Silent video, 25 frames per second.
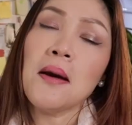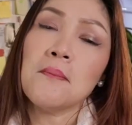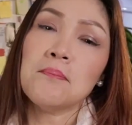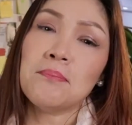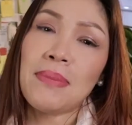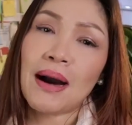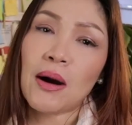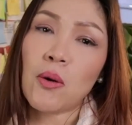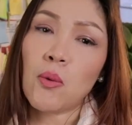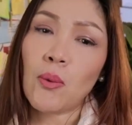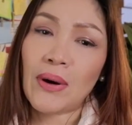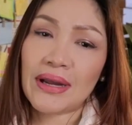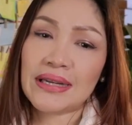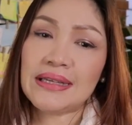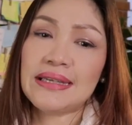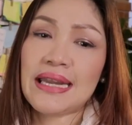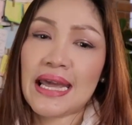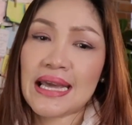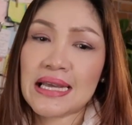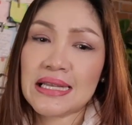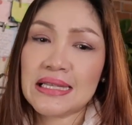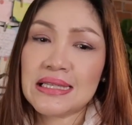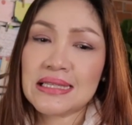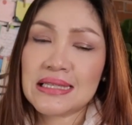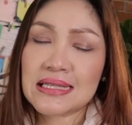But when
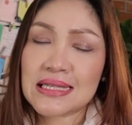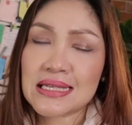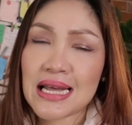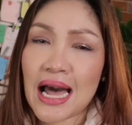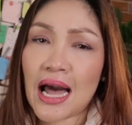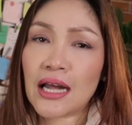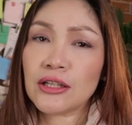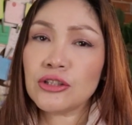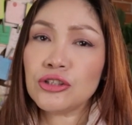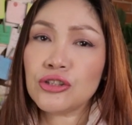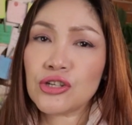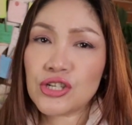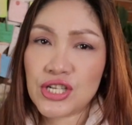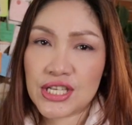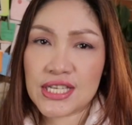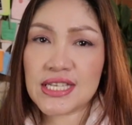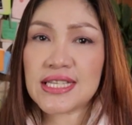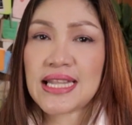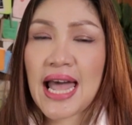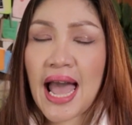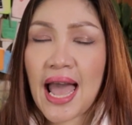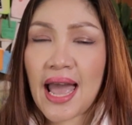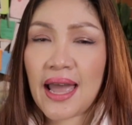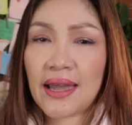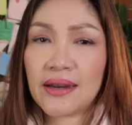they
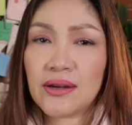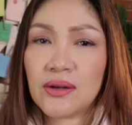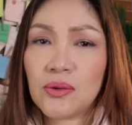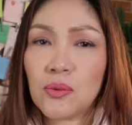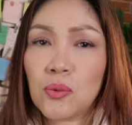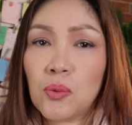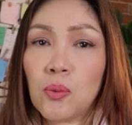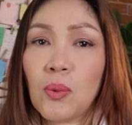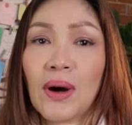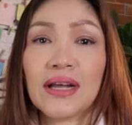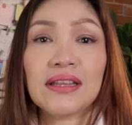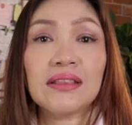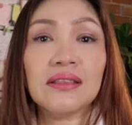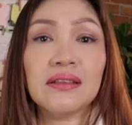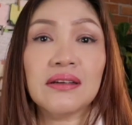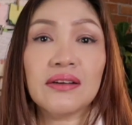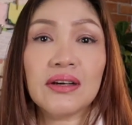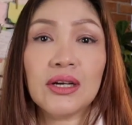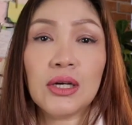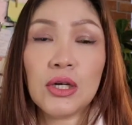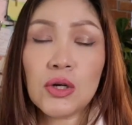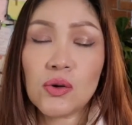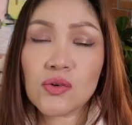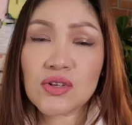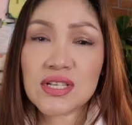understand what they're
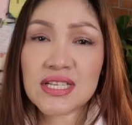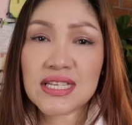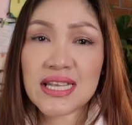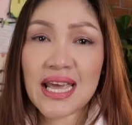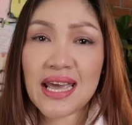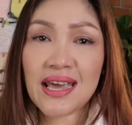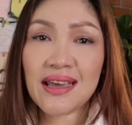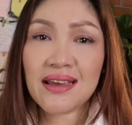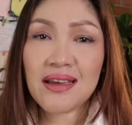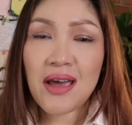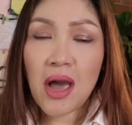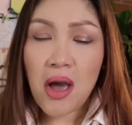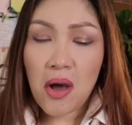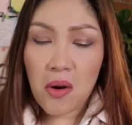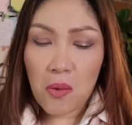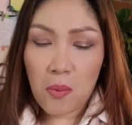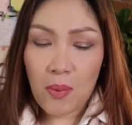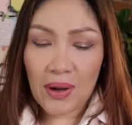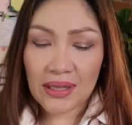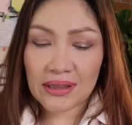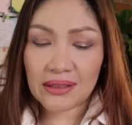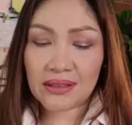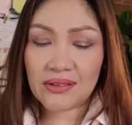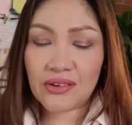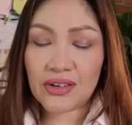losing,
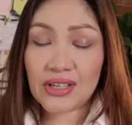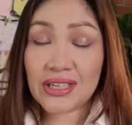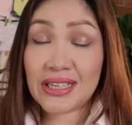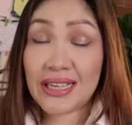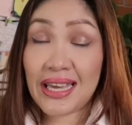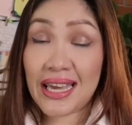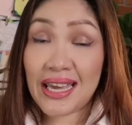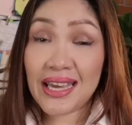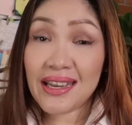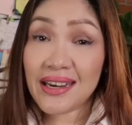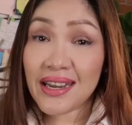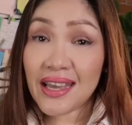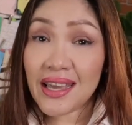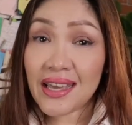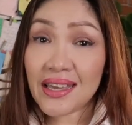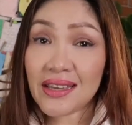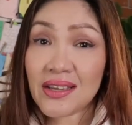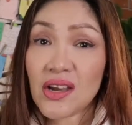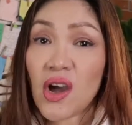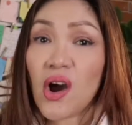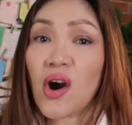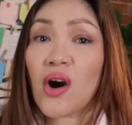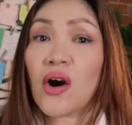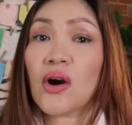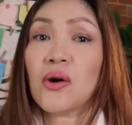what they're gaining,
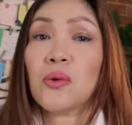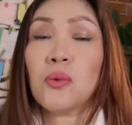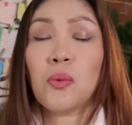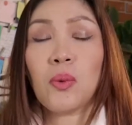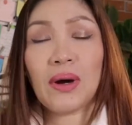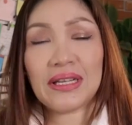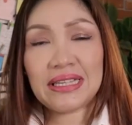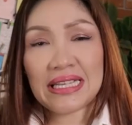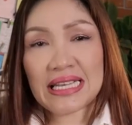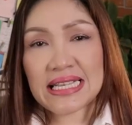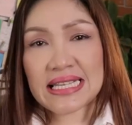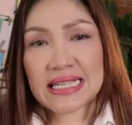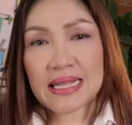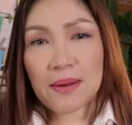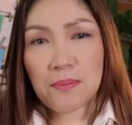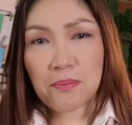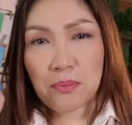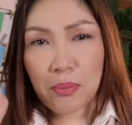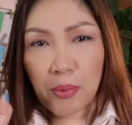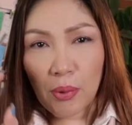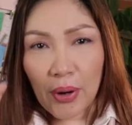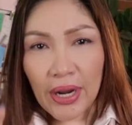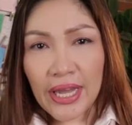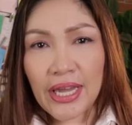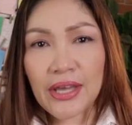or what is the
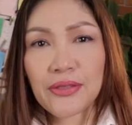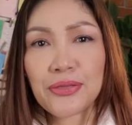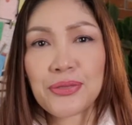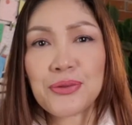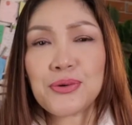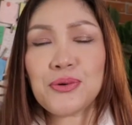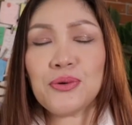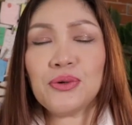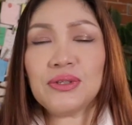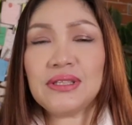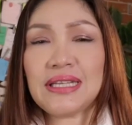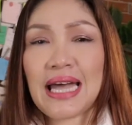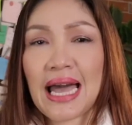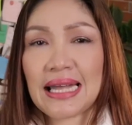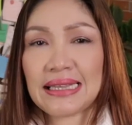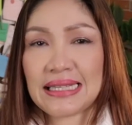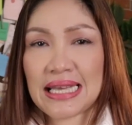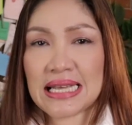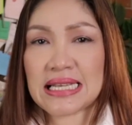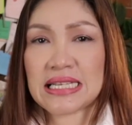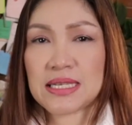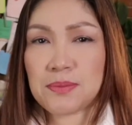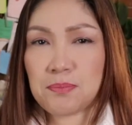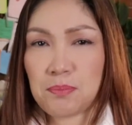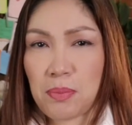breakthrough that
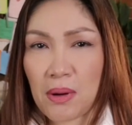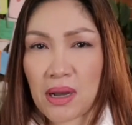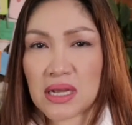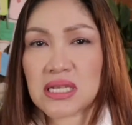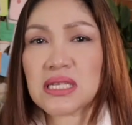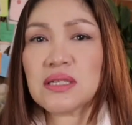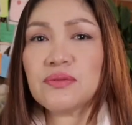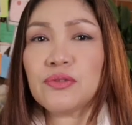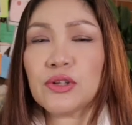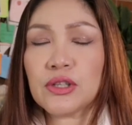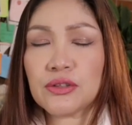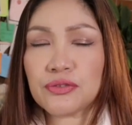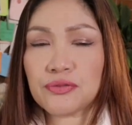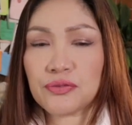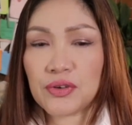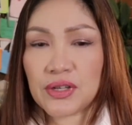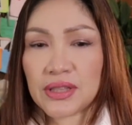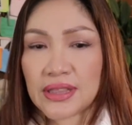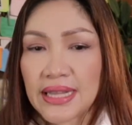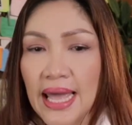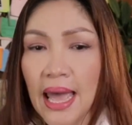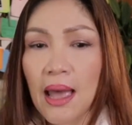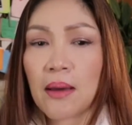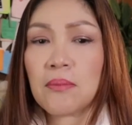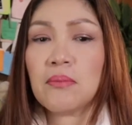is possible for
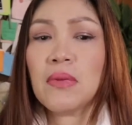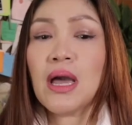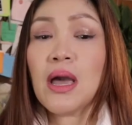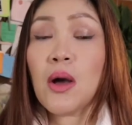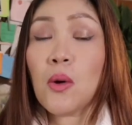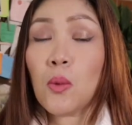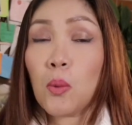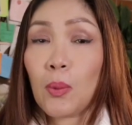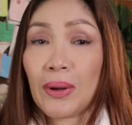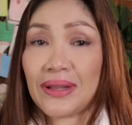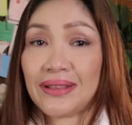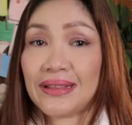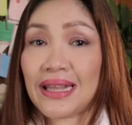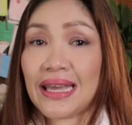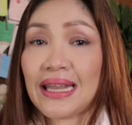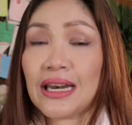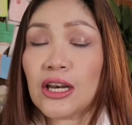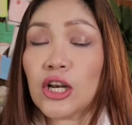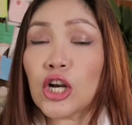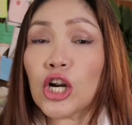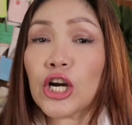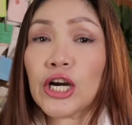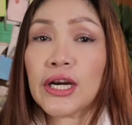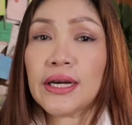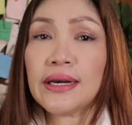them, when they
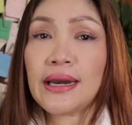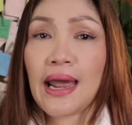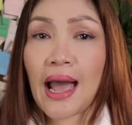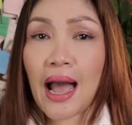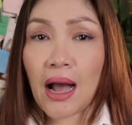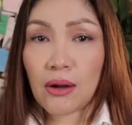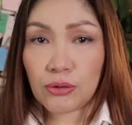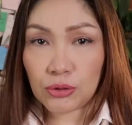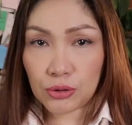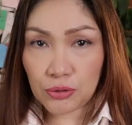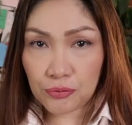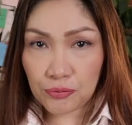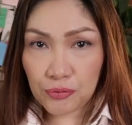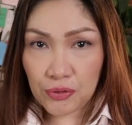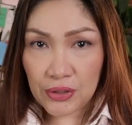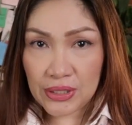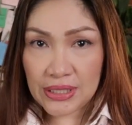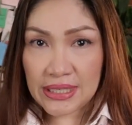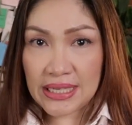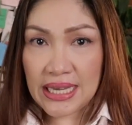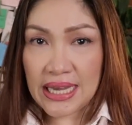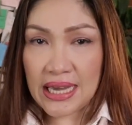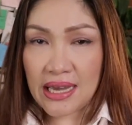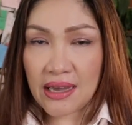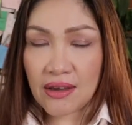learn how to
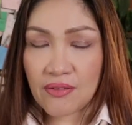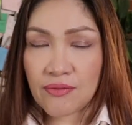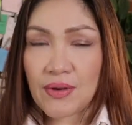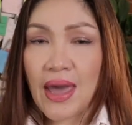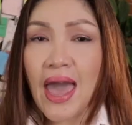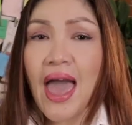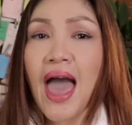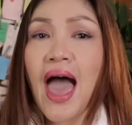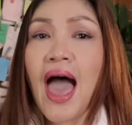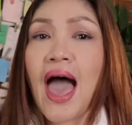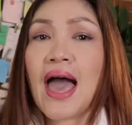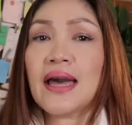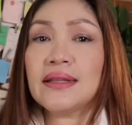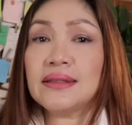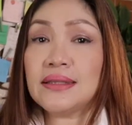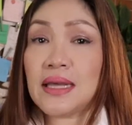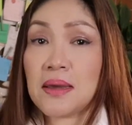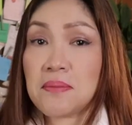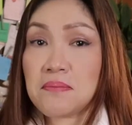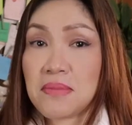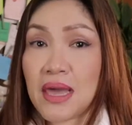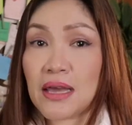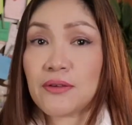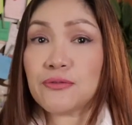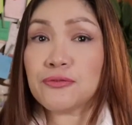forgive and they
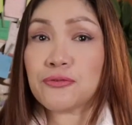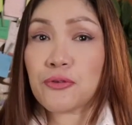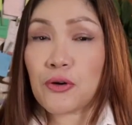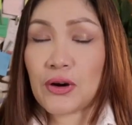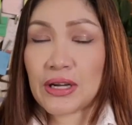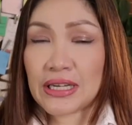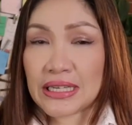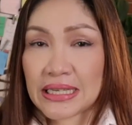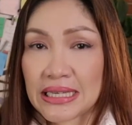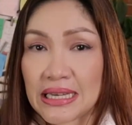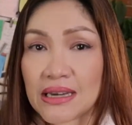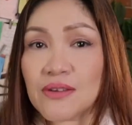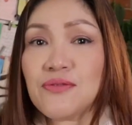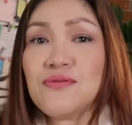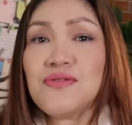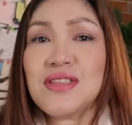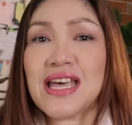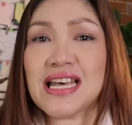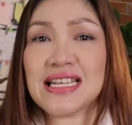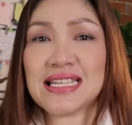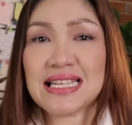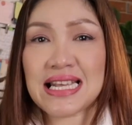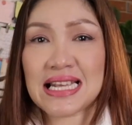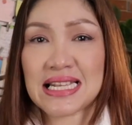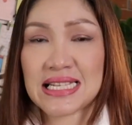make
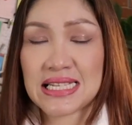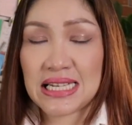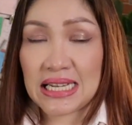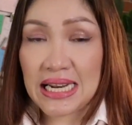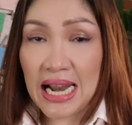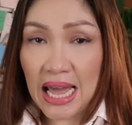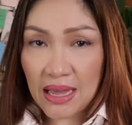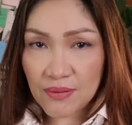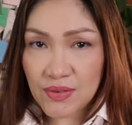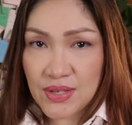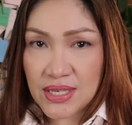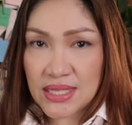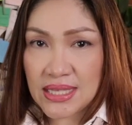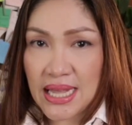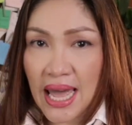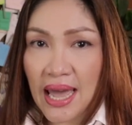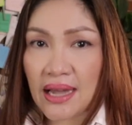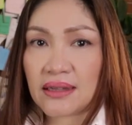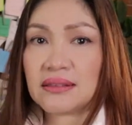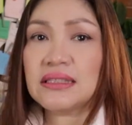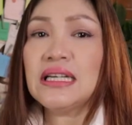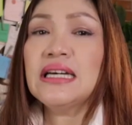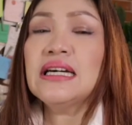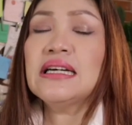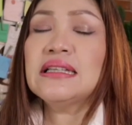forgiveness as a
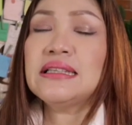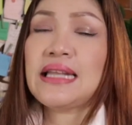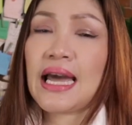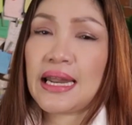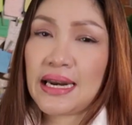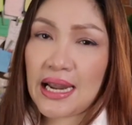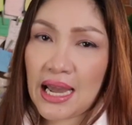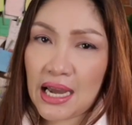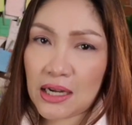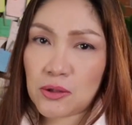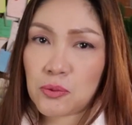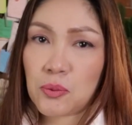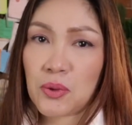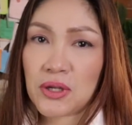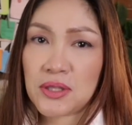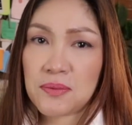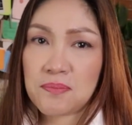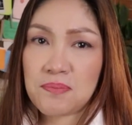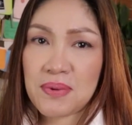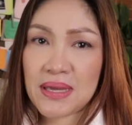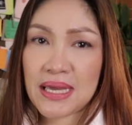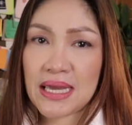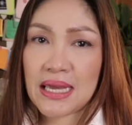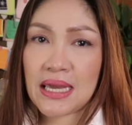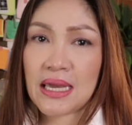lifestyle, then it
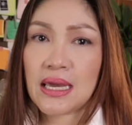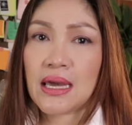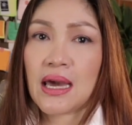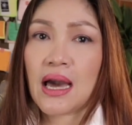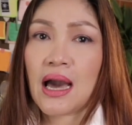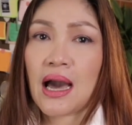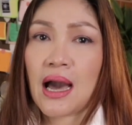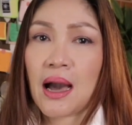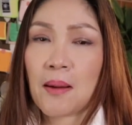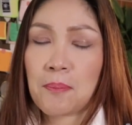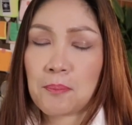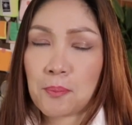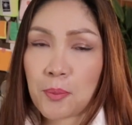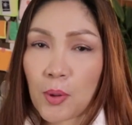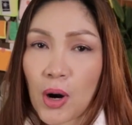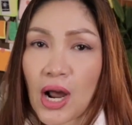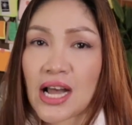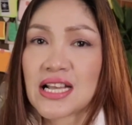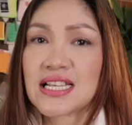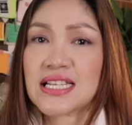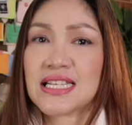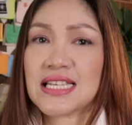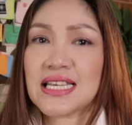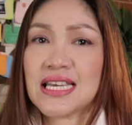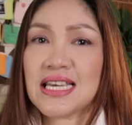would be a
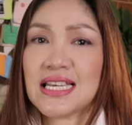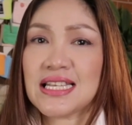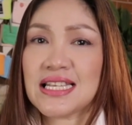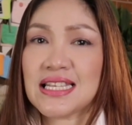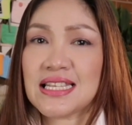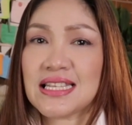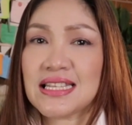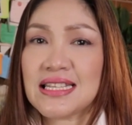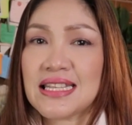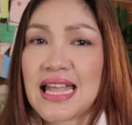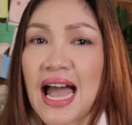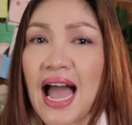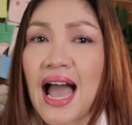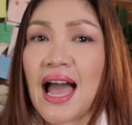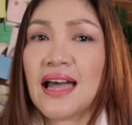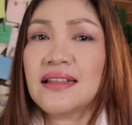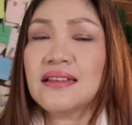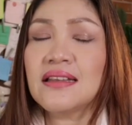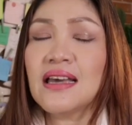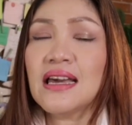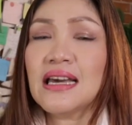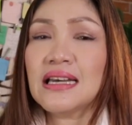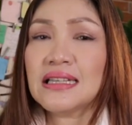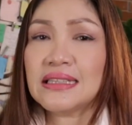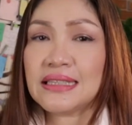process that
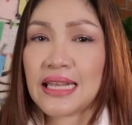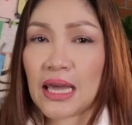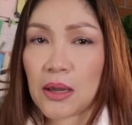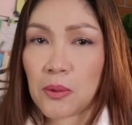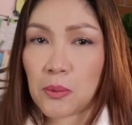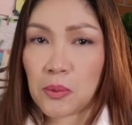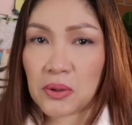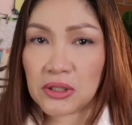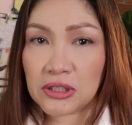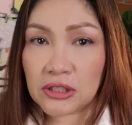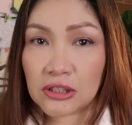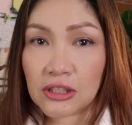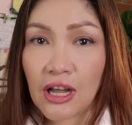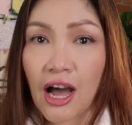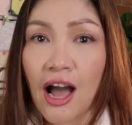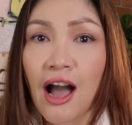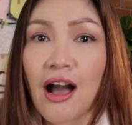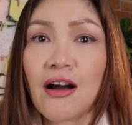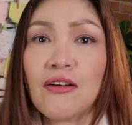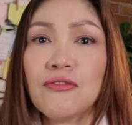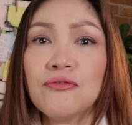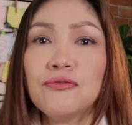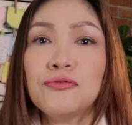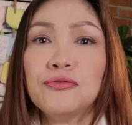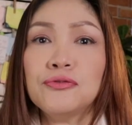they will
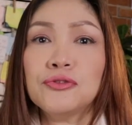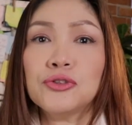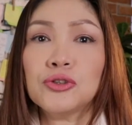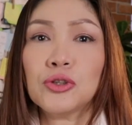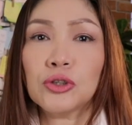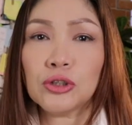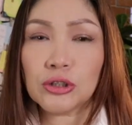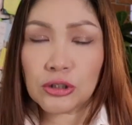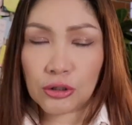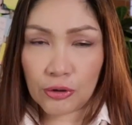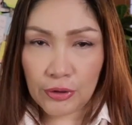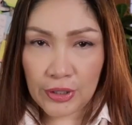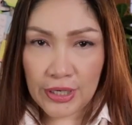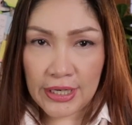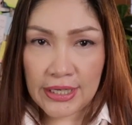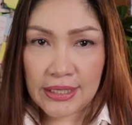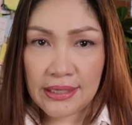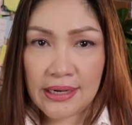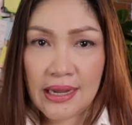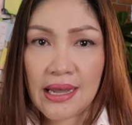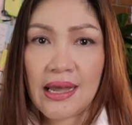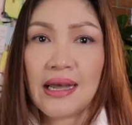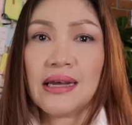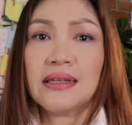love to learn,